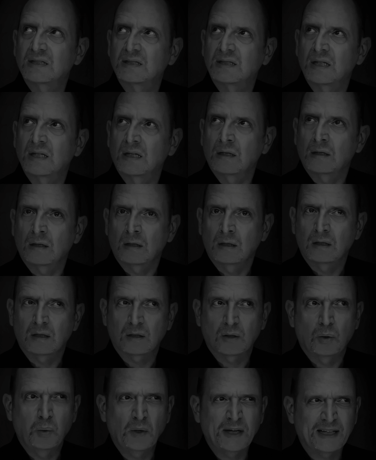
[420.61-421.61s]
dull,
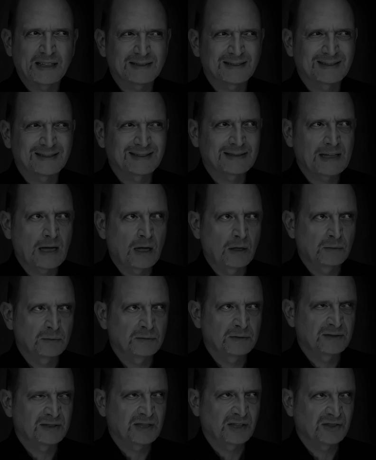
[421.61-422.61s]
quick
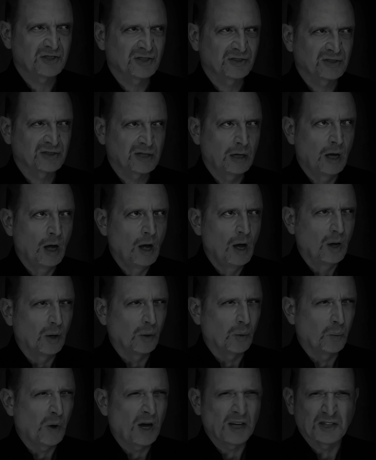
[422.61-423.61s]
sound, such as a
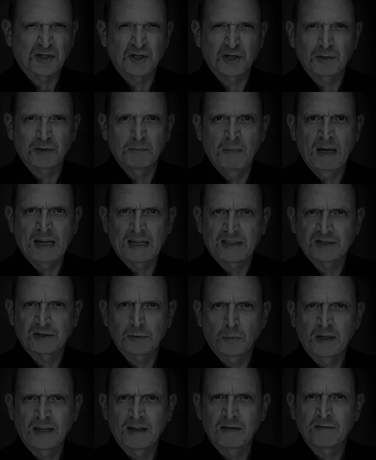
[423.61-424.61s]
watch makes
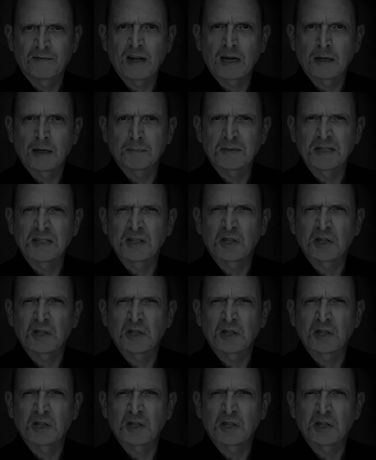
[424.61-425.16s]
when enveloped in